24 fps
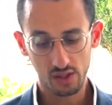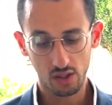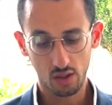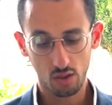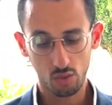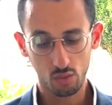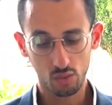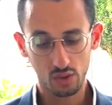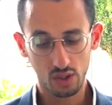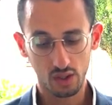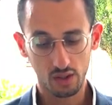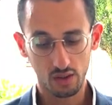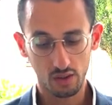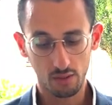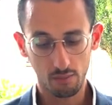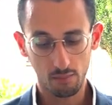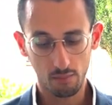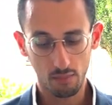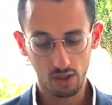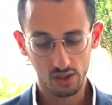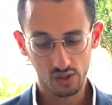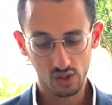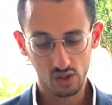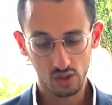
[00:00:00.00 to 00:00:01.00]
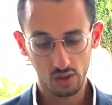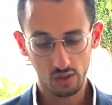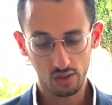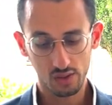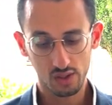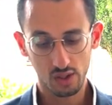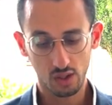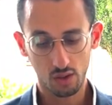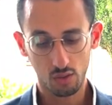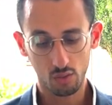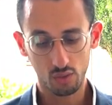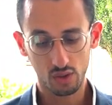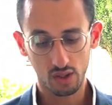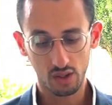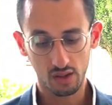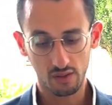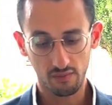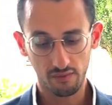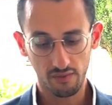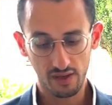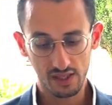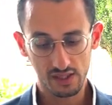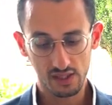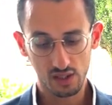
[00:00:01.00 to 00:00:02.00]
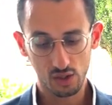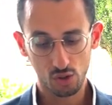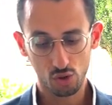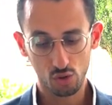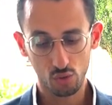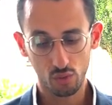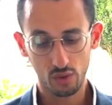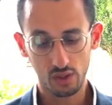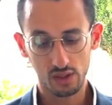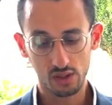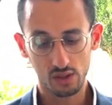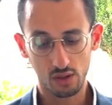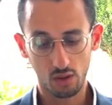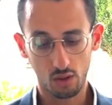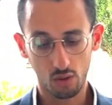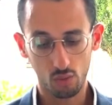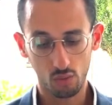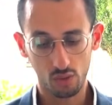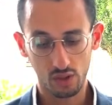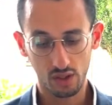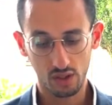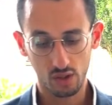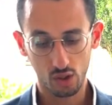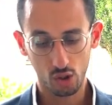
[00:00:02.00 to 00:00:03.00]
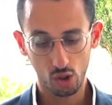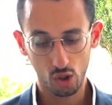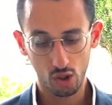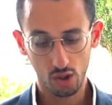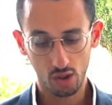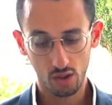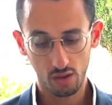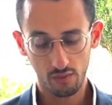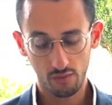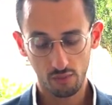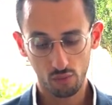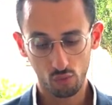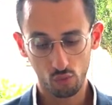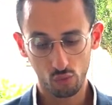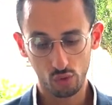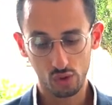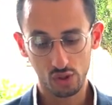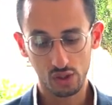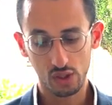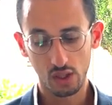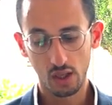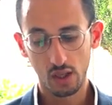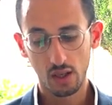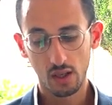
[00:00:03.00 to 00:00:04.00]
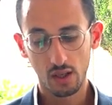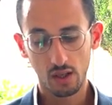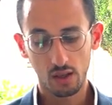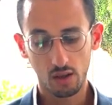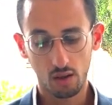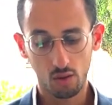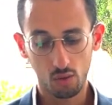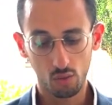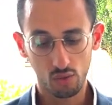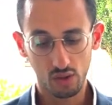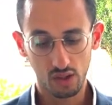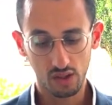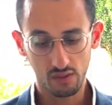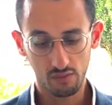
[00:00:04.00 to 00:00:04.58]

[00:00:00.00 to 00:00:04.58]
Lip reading: including the muscles, including the facet joints, including the nerve roots, including